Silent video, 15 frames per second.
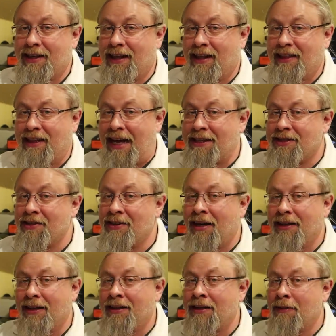And that's
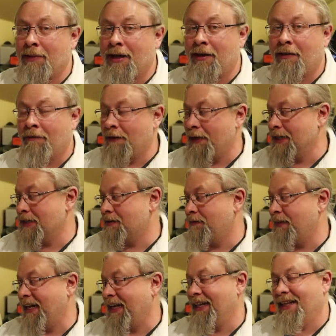not lithium iron
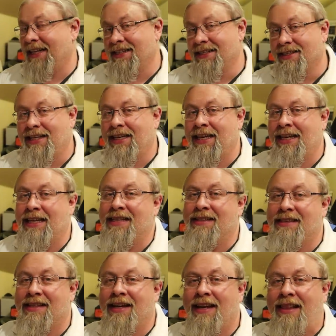phosphate, this is.